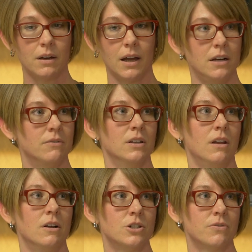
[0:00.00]
kind of a
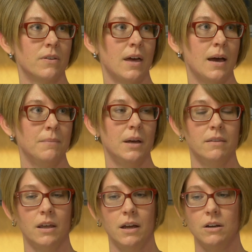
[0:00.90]
lunch for them.
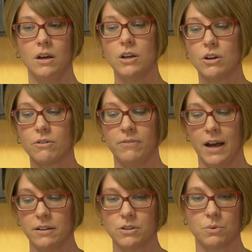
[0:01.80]
And then your
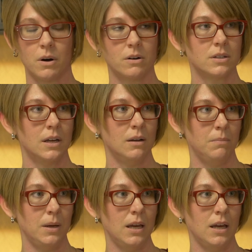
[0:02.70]
fat source can
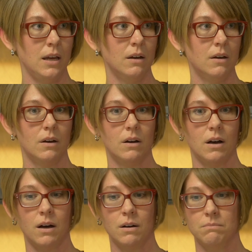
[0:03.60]
be
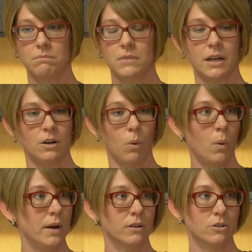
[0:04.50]
like an
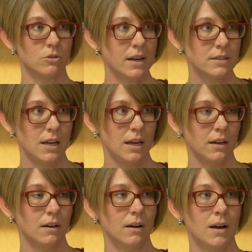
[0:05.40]
oil
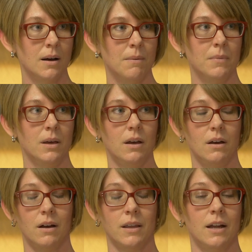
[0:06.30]
dressing.
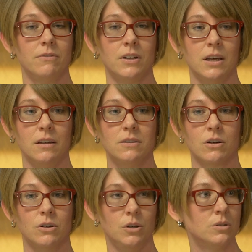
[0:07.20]
A lot of kids
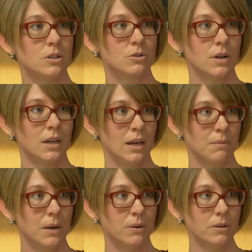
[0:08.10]
are used to
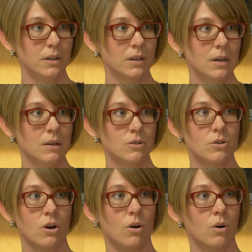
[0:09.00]
drinking milk,
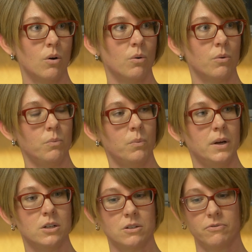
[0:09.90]
so
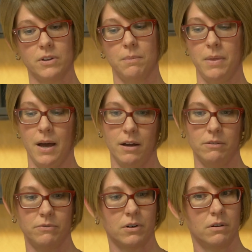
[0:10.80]
we just flip that